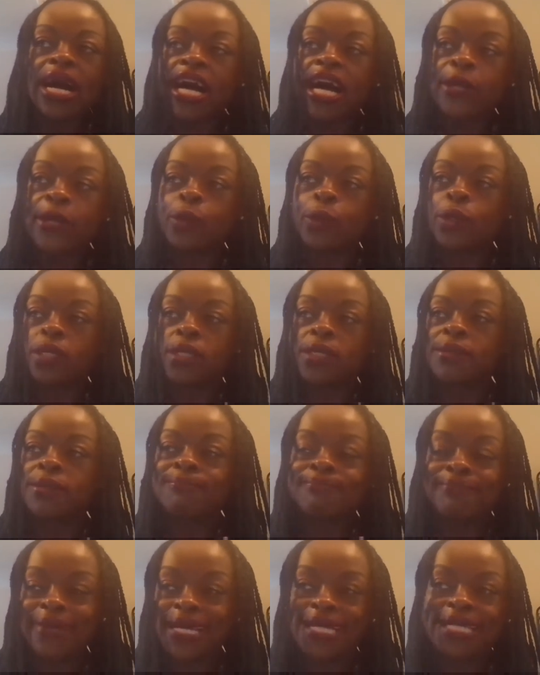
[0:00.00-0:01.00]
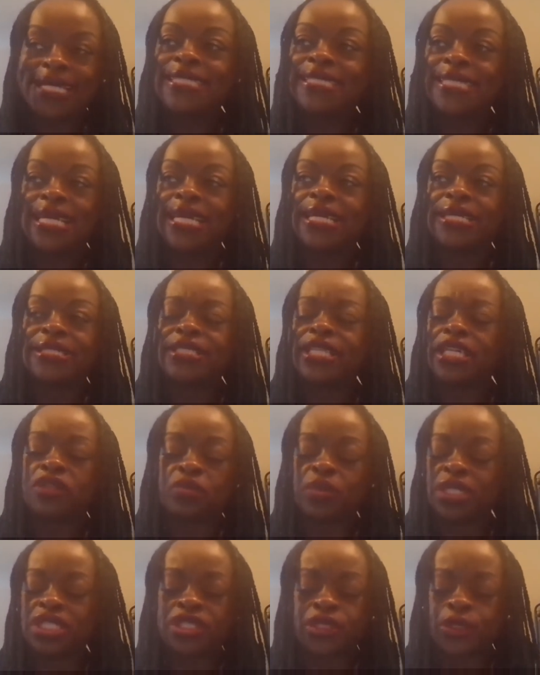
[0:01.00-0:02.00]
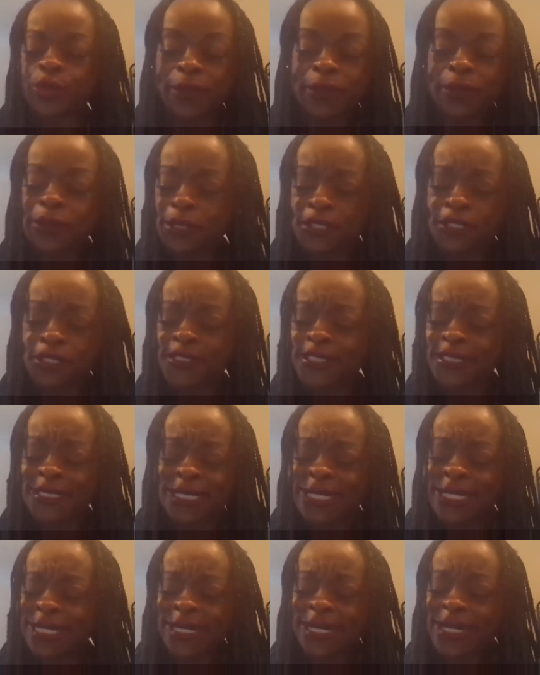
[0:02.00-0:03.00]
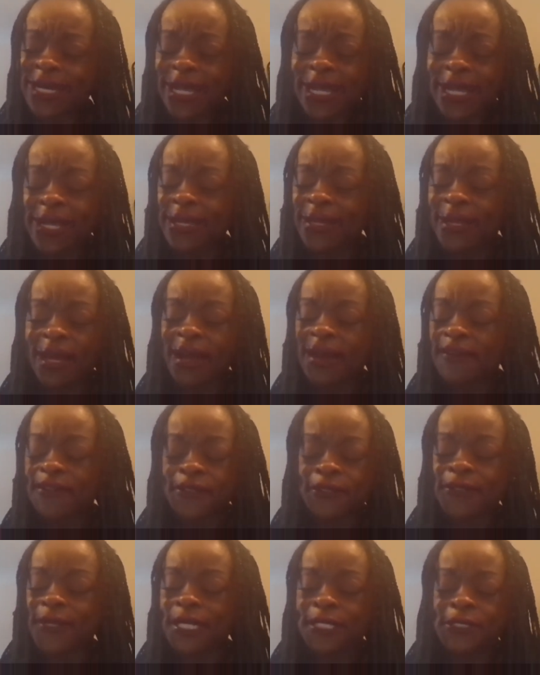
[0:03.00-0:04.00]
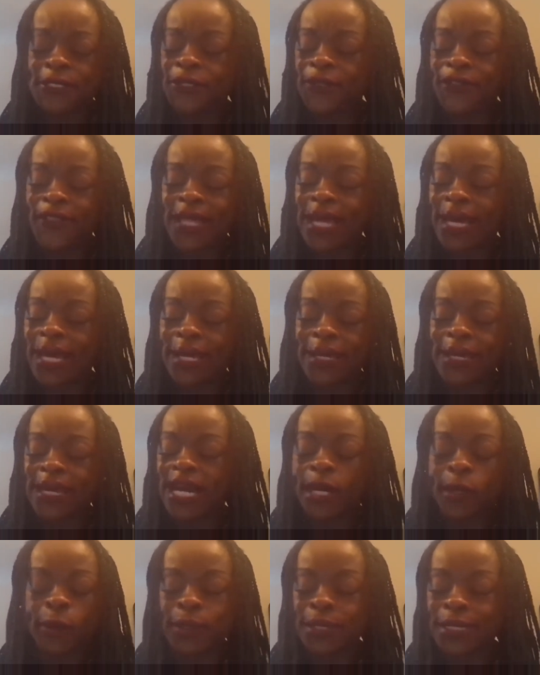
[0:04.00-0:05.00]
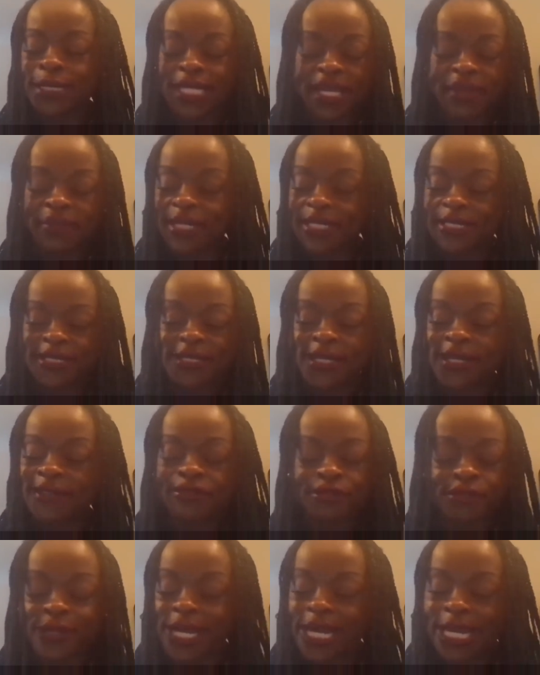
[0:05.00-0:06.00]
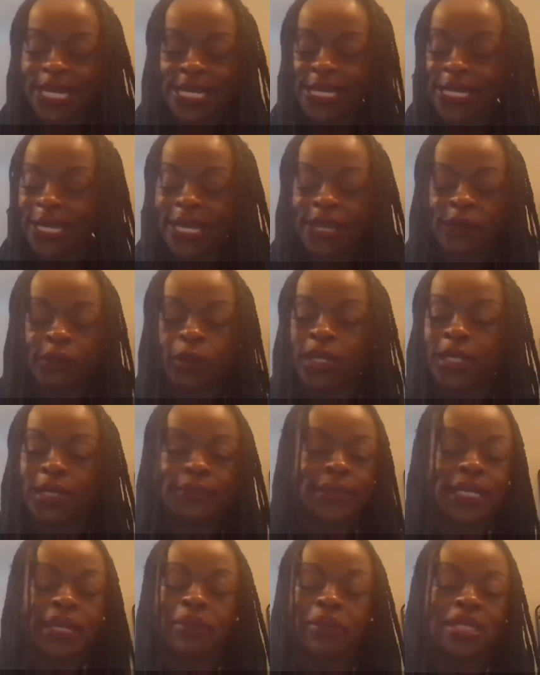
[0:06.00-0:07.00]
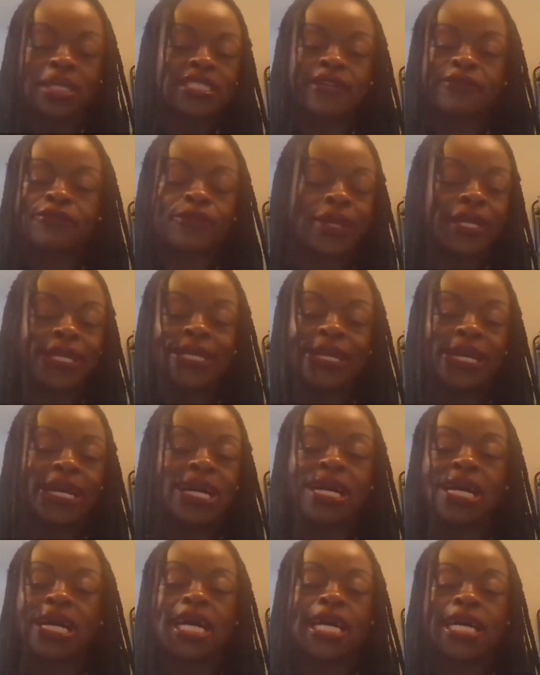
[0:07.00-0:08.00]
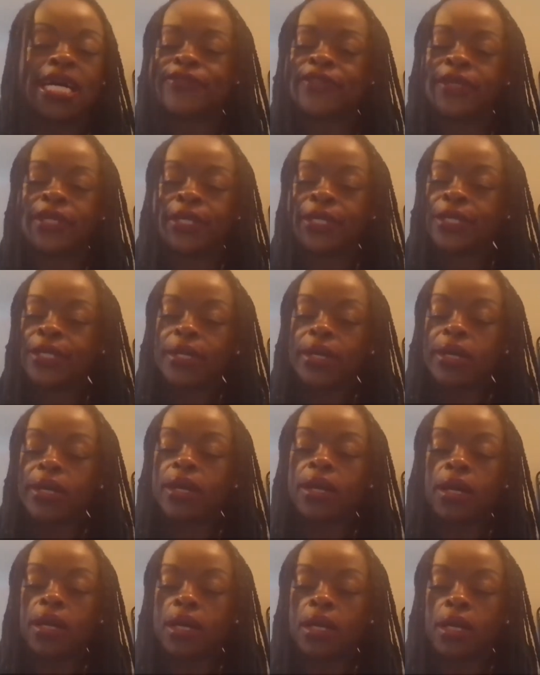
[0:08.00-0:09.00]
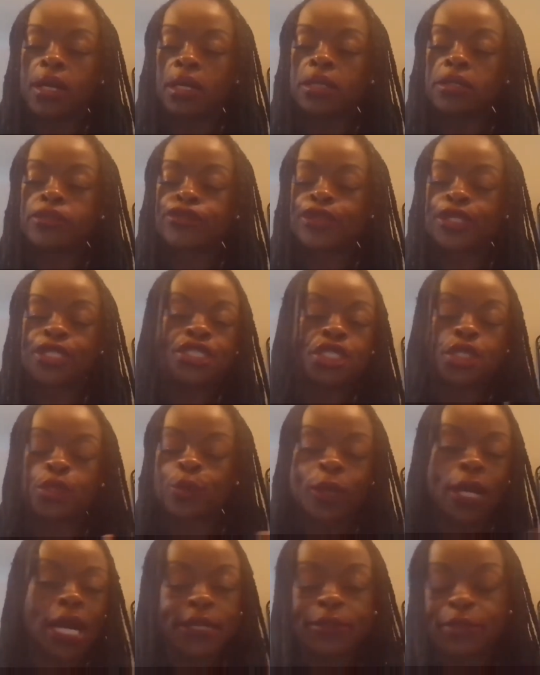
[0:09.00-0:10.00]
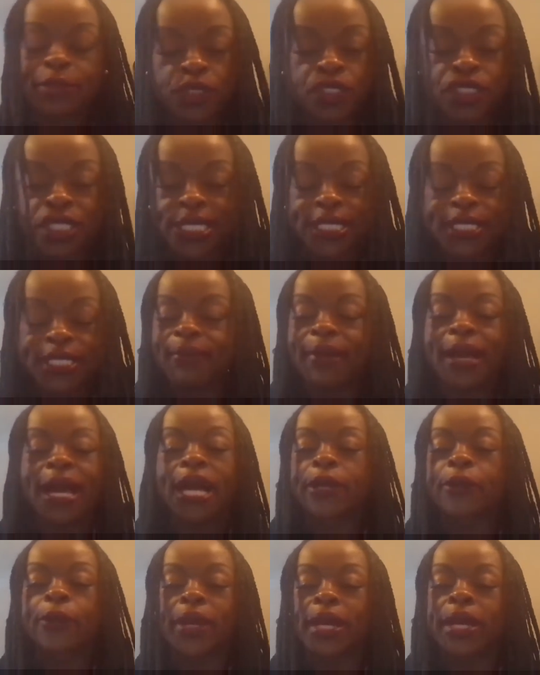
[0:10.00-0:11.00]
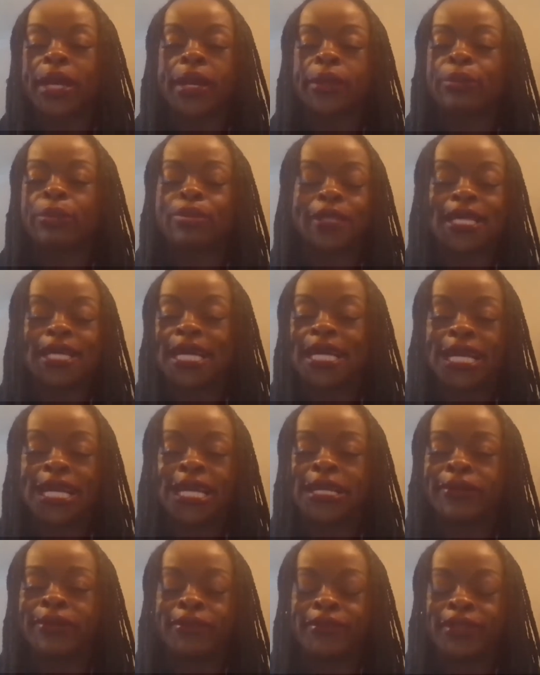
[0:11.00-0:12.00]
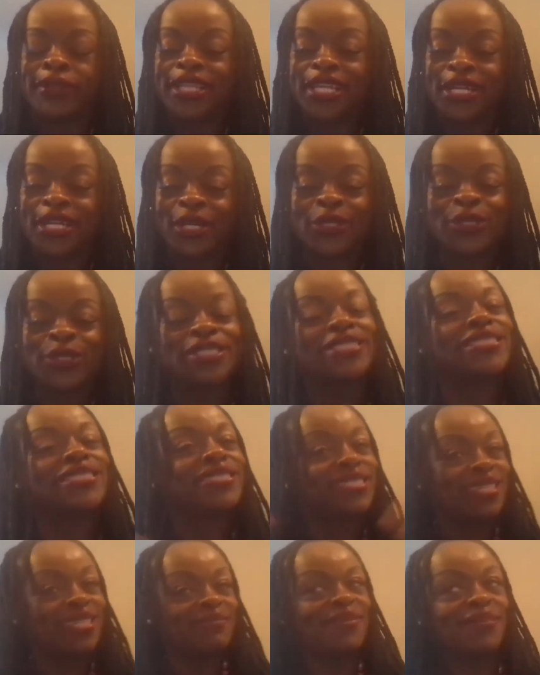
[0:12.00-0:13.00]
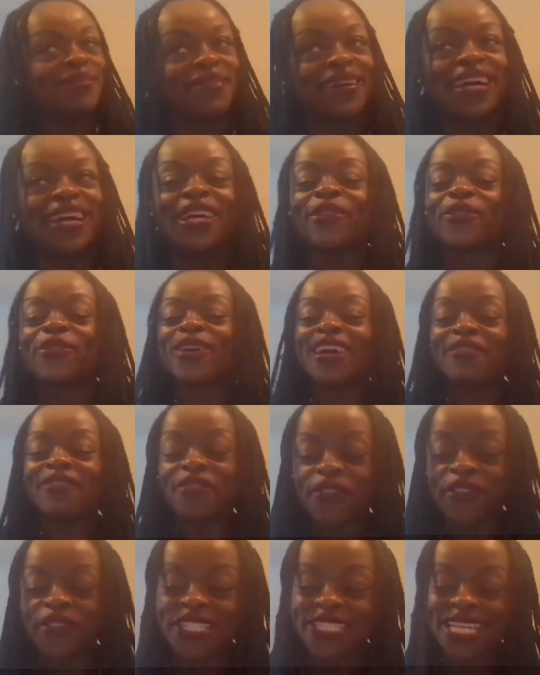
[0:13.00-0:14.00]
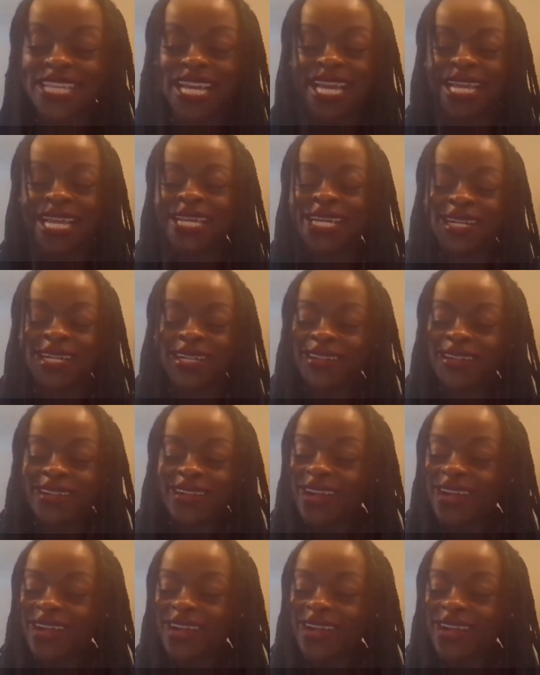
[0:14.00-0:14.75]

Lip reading: I will meditate and read scriptures. And after I do that, I will get myself ready. And while I'm getting myself ready, I have Christian rock music in the background playing, get my mind right for the day.